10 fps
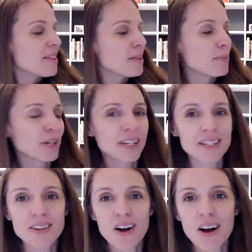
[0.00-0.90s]
The book
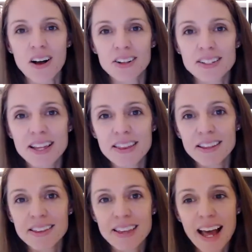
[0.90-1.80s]
is called
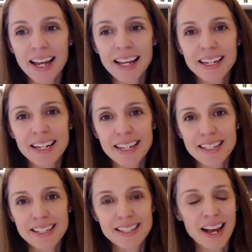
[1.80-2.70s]
The Lion
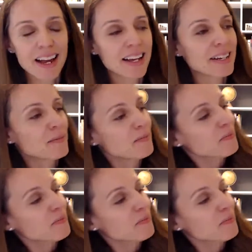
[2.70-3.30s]
Inside.